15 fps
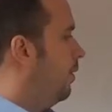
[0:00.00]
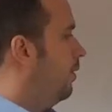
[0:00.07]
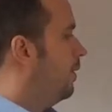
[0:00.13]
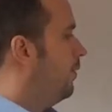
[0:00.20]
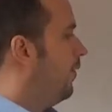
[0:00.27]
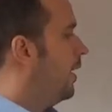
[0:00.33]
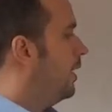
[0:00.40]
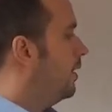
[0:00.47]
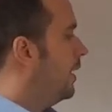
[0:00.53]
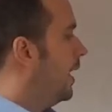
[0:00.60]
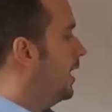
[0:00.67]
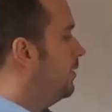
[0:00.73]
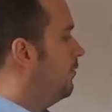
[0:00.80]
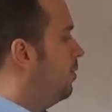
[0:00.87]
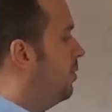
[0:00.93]
To find the
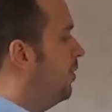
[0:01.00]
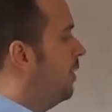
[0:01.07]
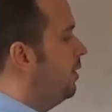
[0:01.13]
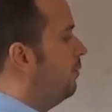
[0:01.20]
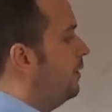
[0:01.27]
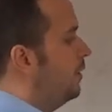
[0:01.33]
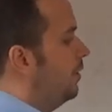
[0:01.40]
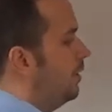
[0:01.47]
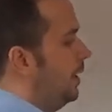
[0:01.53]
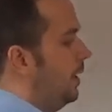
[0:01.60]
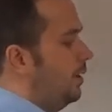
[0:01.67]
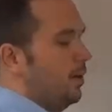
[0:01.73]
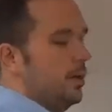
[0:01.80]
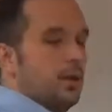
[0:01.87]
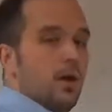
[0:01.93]
stationary point we just
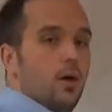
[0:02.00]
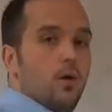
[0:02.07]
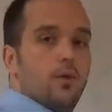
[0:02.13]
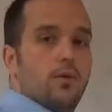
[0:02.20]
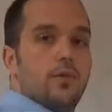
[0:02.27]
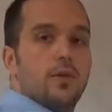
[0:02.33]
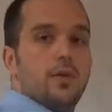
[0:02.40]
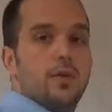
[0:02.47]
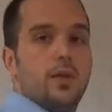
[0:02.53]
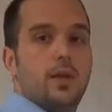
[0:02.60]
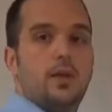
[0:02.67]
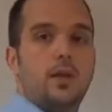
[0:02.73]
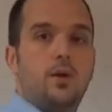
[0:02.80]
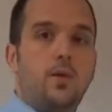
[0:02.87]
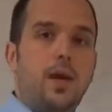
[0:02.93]
need to solve
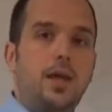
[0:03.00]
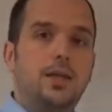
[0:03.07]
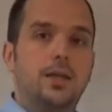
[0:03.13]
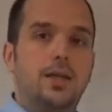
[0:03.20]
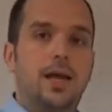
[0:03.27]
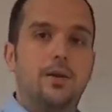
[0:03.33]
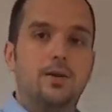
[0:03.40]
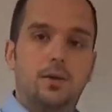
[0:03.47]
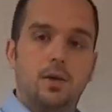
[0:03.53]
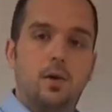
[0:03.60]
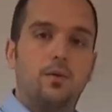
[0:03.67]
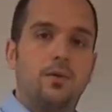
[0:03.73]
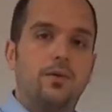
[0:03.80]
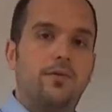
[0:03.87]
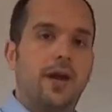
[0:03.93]
this equation now,
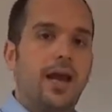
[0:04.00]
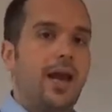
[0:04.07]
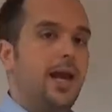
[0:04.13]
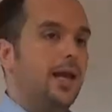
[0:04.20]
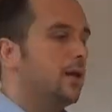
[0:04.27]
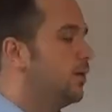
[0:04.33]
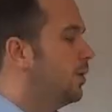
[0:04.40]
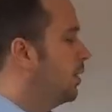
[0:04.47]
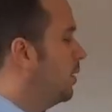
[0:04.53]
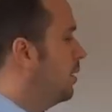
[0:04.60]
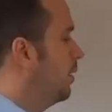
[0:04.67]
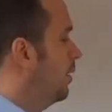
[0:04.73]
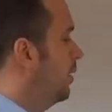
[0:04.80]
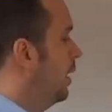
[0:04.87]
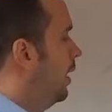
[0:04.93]
solve it for x.
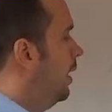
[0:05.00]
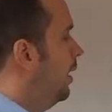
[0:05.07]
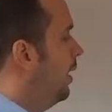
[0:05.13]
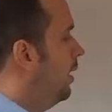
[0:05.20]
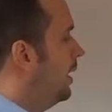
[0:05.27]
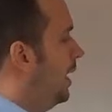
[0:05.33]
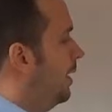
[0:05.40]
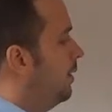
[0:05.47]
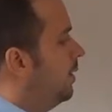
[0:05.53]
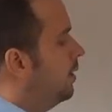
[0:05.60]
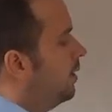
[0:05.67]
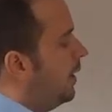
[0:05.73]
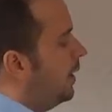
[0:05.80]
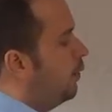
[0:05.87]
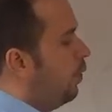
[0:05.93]
Now this
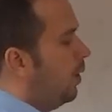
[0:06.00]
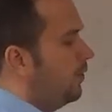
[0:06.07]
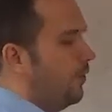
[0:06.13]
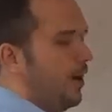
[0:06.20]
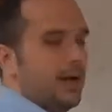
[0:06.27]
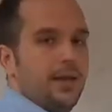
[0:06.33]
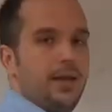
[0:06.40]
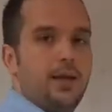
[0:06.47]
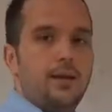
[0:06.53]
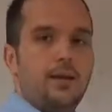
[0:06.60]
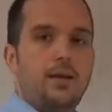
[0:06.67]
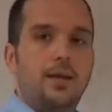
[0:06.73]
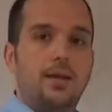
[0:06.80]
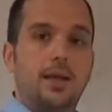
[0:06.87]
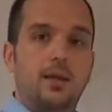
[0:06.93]
is a
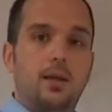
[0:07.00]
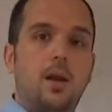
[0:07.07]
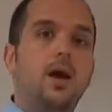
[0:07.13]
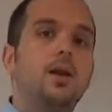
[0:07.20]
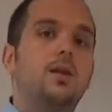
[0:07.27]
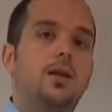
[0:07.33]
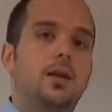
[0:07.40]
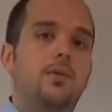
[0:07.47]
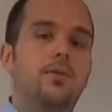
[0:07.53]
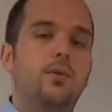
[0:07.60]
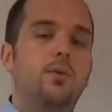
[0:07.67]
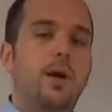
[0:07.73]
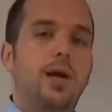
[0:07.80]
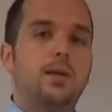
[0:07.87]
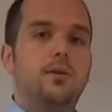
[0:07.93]
quadratic and there's lots of
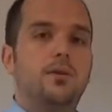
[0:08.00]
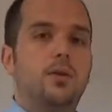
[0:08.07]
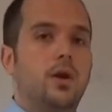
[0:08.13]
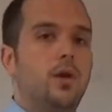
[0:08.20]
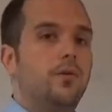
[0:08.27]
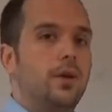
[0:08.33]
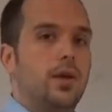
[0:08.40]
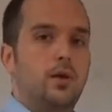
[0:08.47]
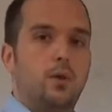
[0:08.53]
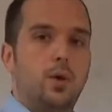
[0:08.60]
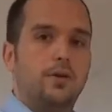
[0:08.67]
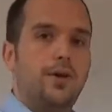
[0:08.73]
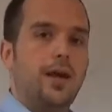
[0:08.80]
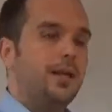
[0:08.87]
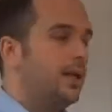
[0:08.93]
different ways of solving a
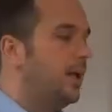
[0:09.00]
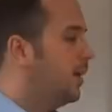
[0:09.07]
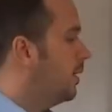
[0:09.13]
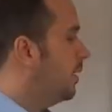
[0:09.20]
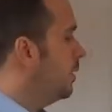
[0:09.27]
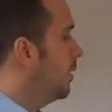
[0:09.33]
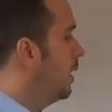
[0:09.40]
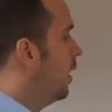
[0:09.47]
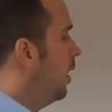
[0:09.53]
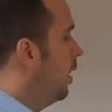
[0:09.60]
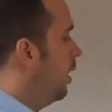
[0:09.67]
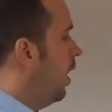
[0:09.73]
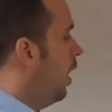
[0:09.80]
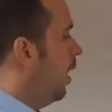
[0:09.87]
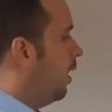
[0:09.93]
quadratic.
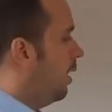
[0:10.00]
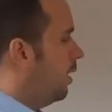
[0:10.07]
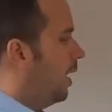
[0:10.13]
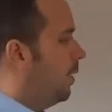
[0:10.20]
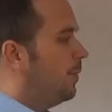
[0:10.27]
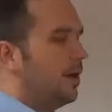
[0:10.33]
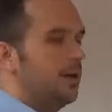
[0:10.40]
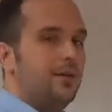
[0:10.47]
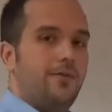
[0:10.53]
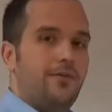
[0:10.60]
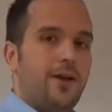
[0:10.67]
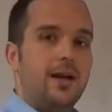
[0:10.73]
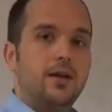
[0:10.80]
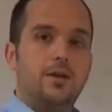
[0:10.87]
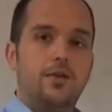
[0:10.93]
I'm going to
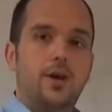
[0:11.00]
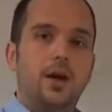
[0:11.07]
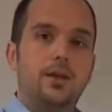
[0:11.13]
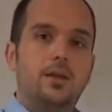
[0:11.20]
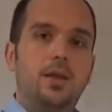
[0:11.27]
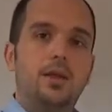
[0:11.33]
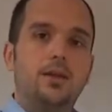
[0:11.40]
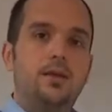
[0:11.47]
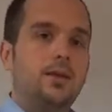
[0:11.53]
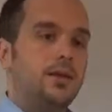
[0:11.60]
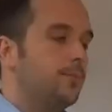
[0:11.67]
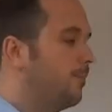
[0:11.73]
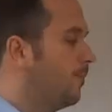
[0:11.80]
factorise it.